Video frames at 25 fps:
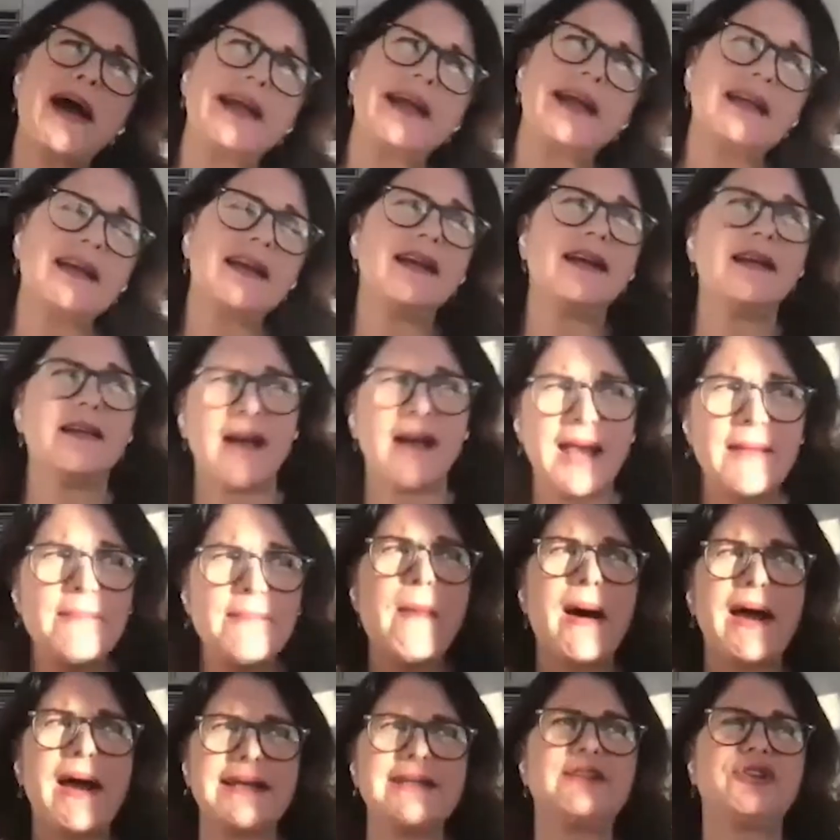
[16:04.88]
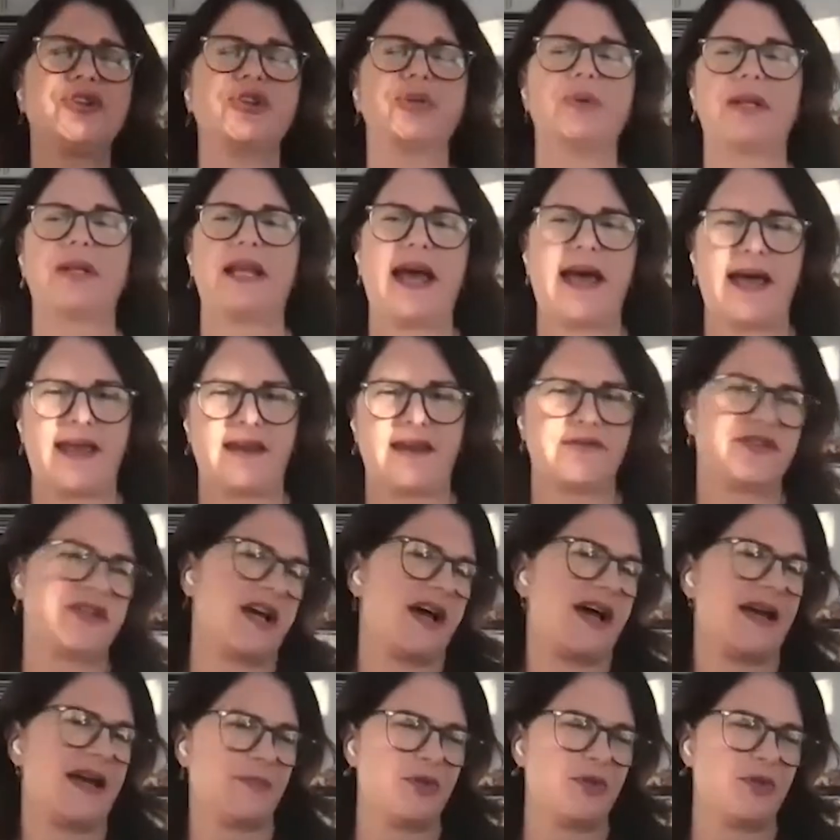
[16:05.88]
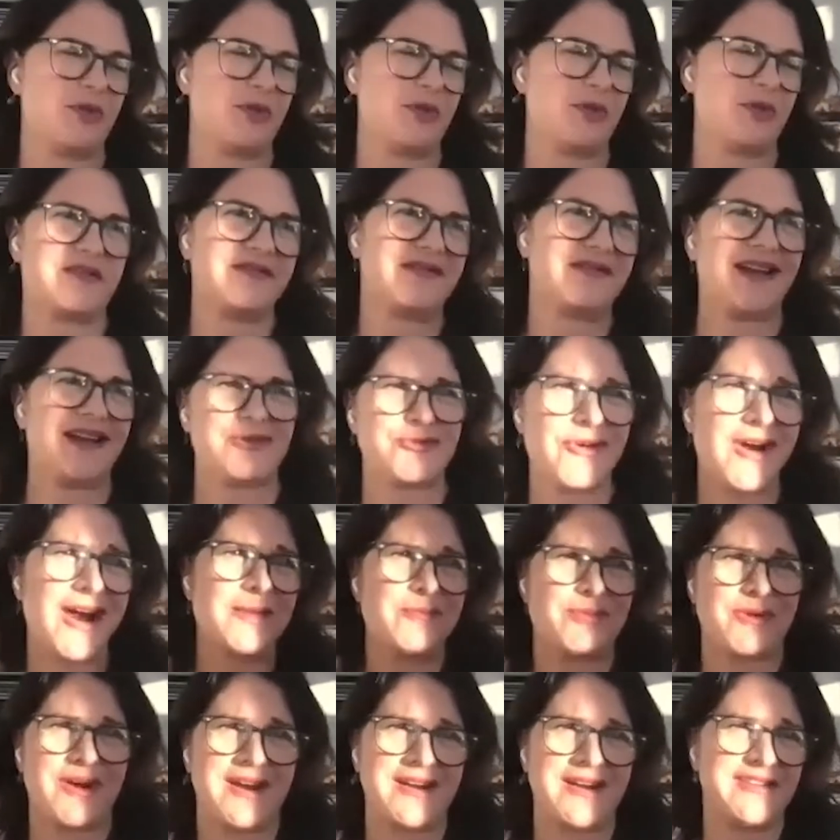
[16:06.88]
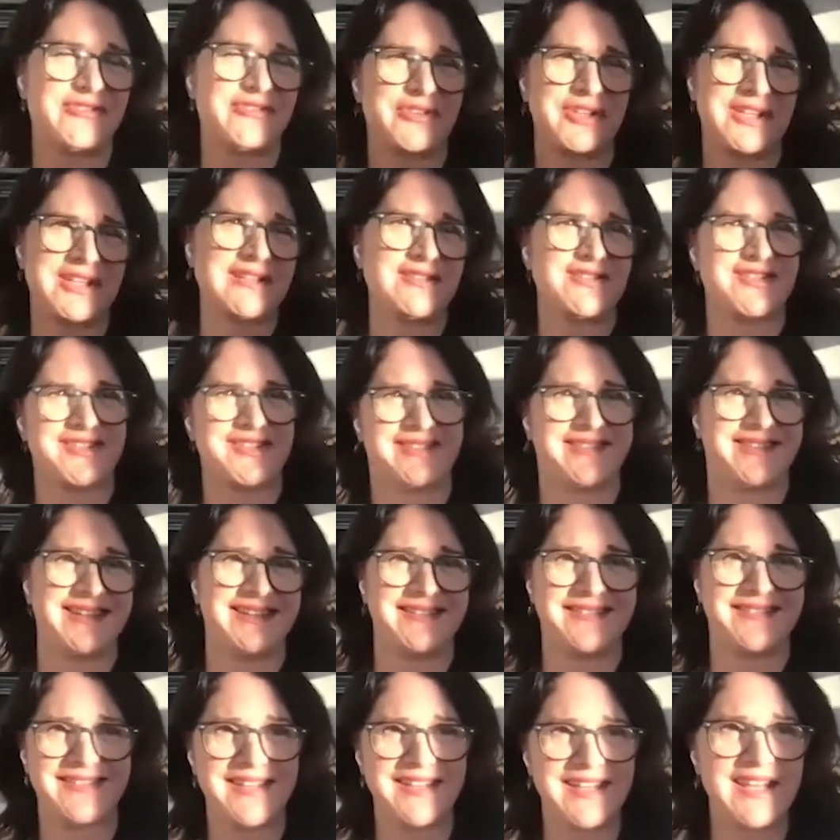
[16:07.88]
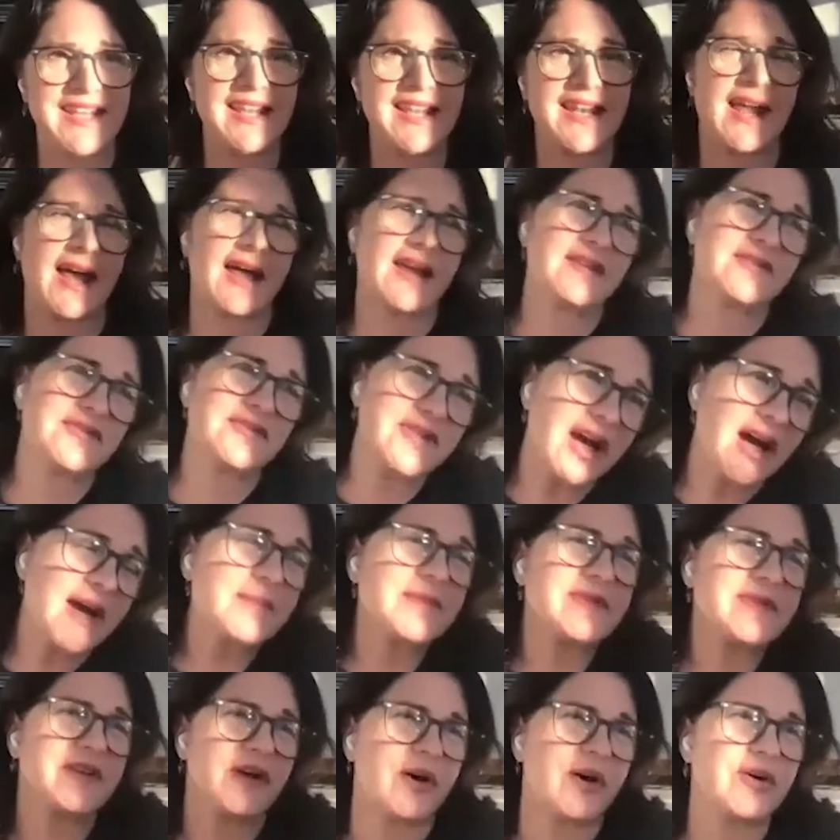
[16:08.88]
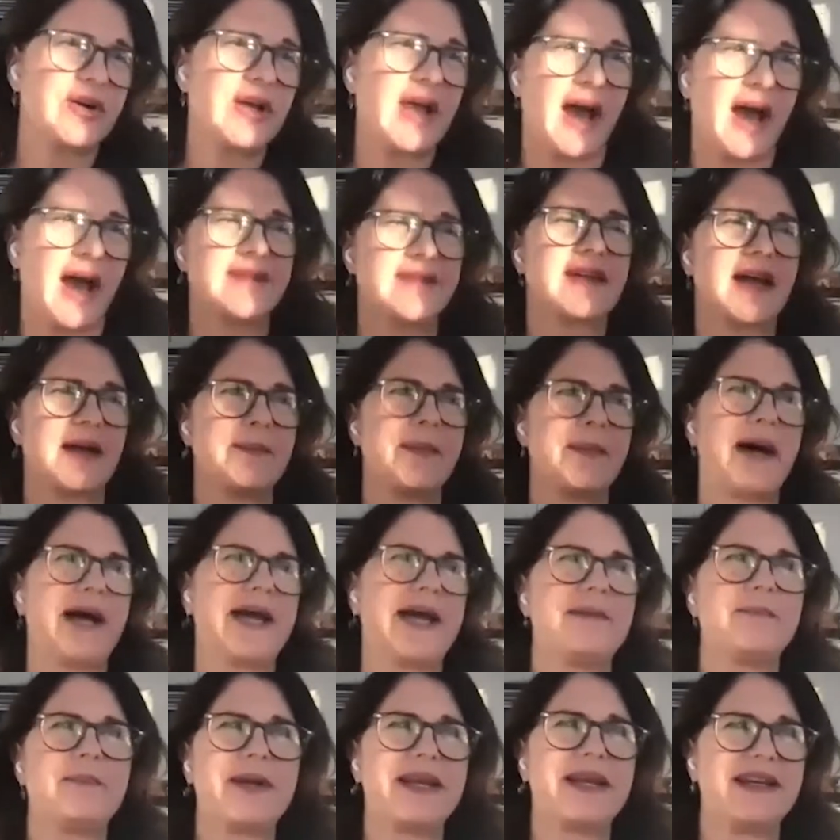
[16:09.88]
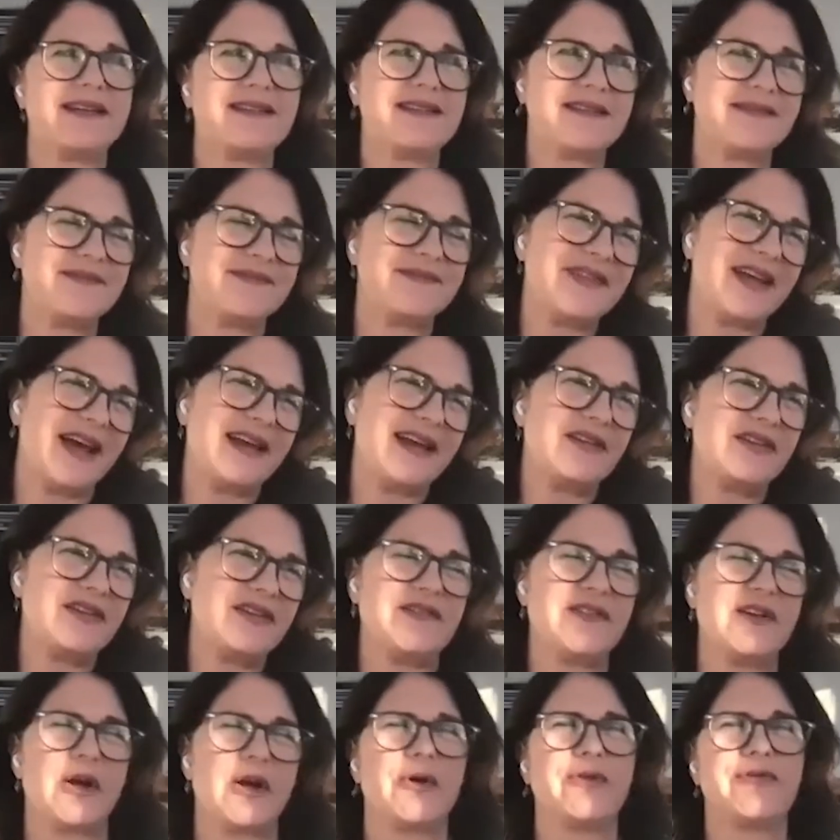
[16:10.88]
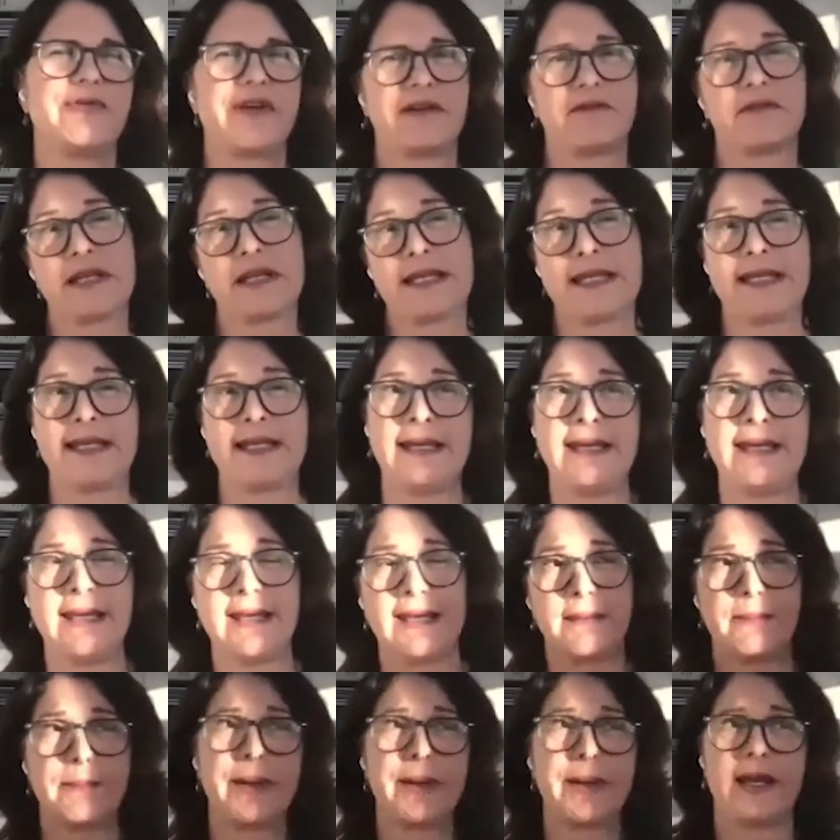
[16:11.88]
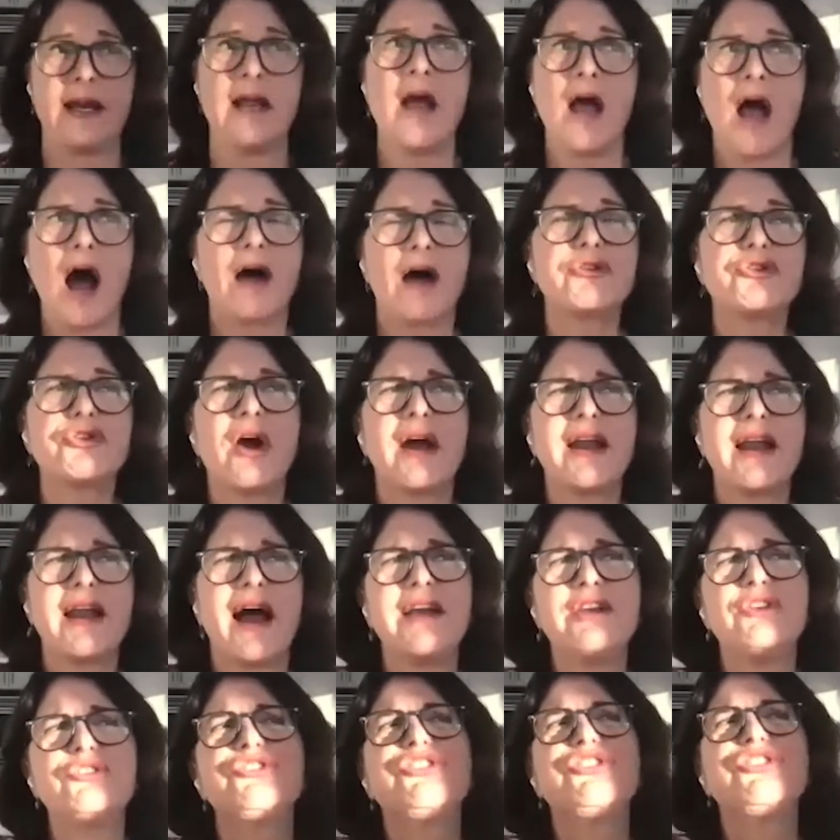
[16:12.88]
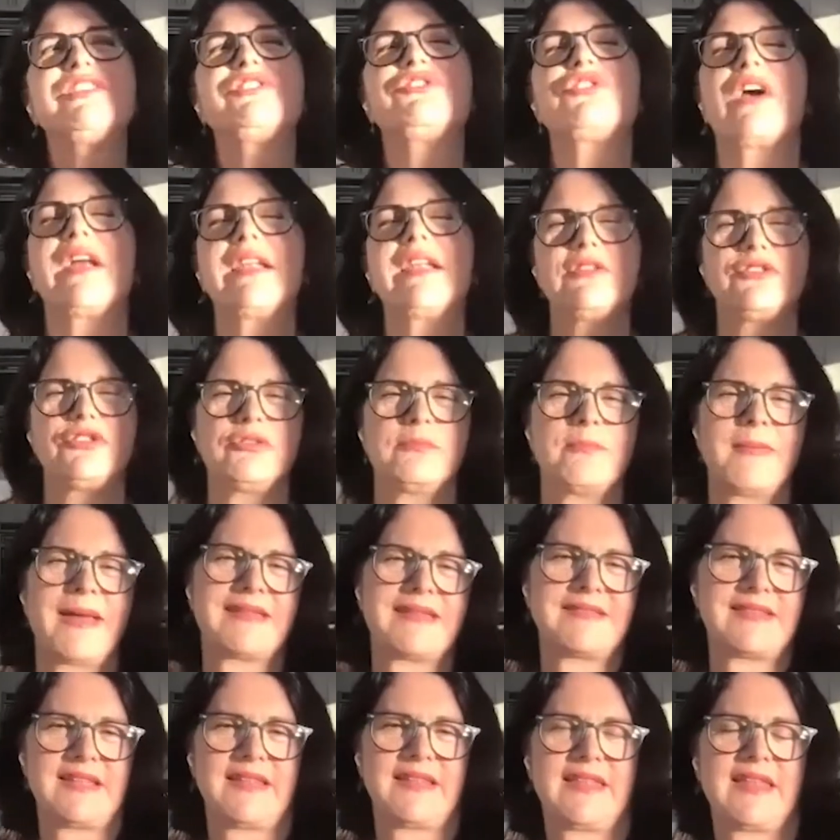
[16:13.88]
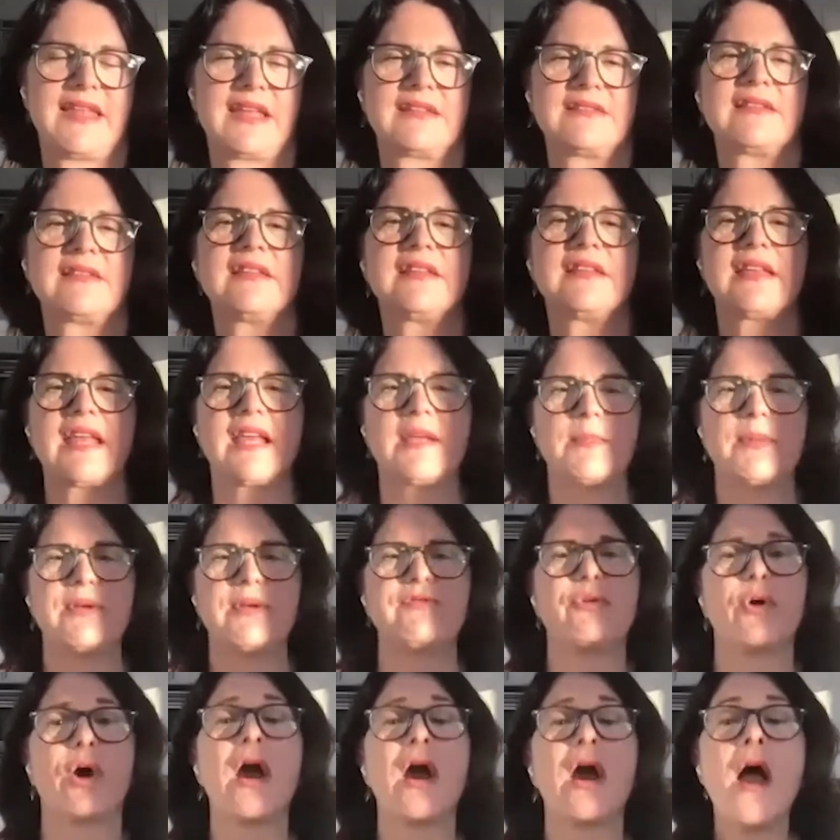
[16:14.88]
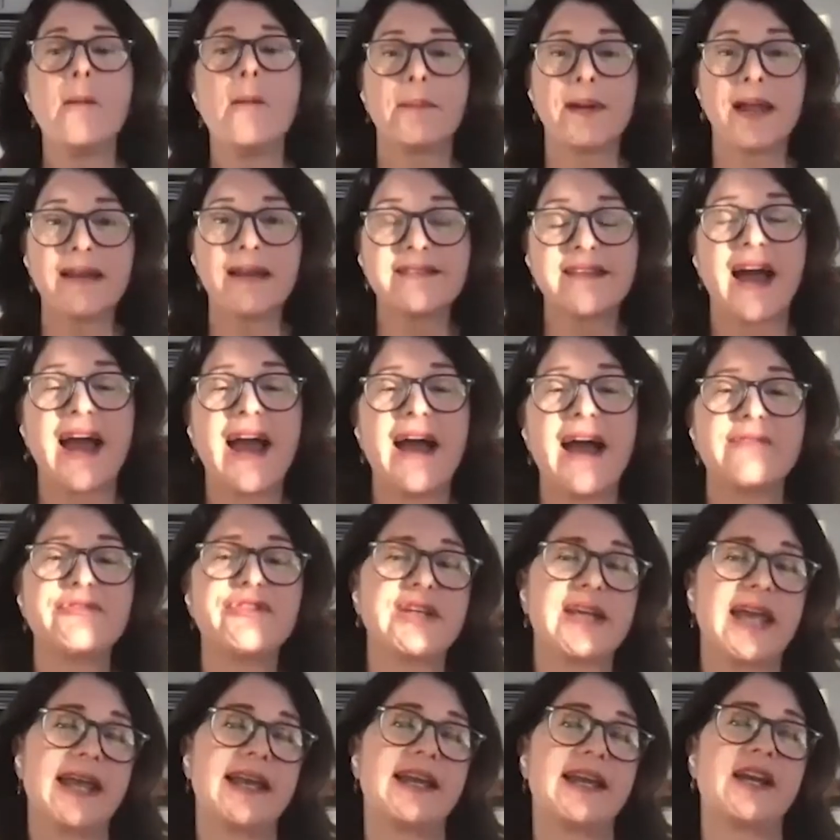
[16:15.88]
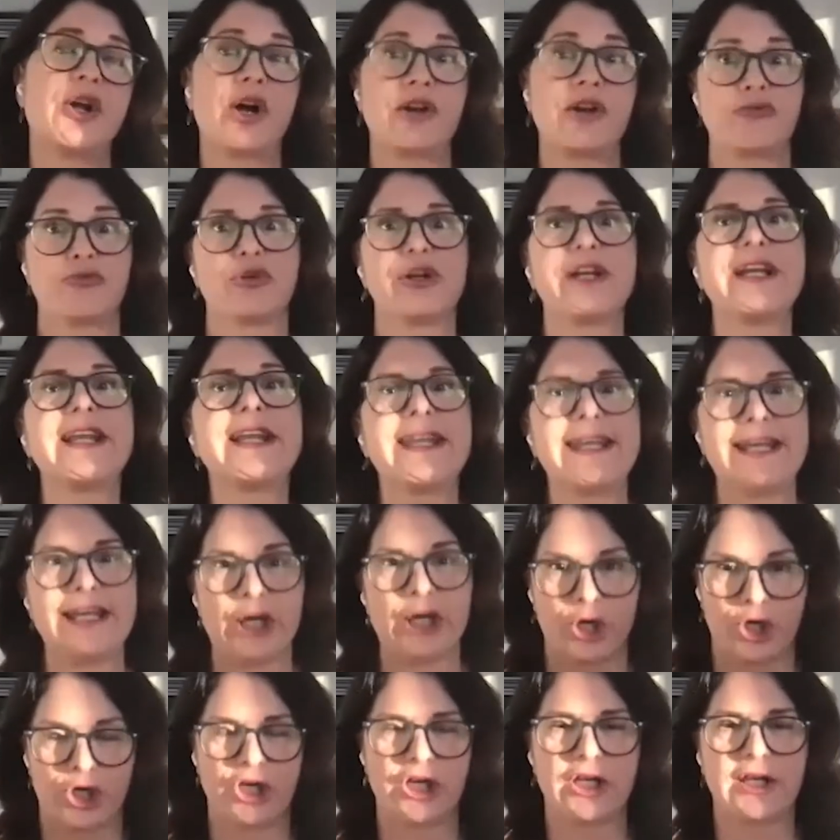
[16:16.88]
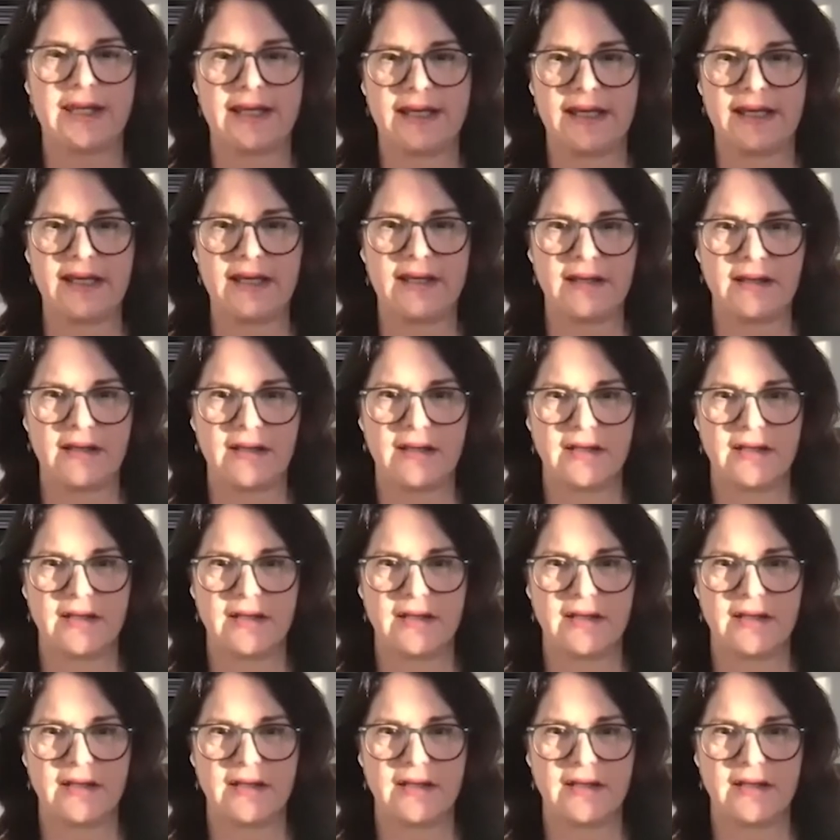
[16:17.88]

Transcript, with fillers: might, I might do it ahead of time, which is a dry brine is really just seasoning it ahead of time. So yes, I might, but it, I don't even know if I really need it, but I'll try. I usually try to do messy things the day before. Plus I have to get it on really early